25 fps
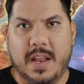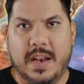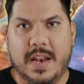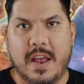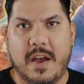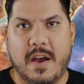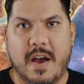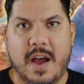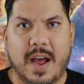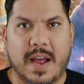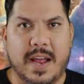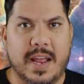
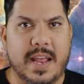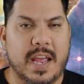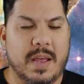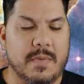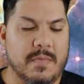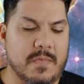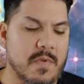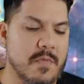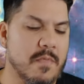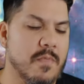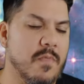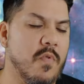Now, I
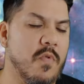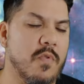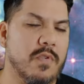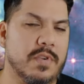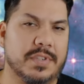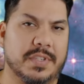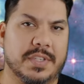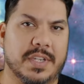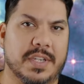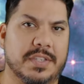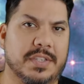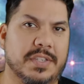am a more
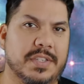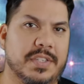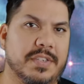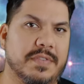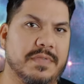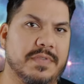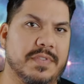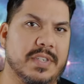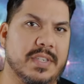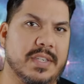sensitive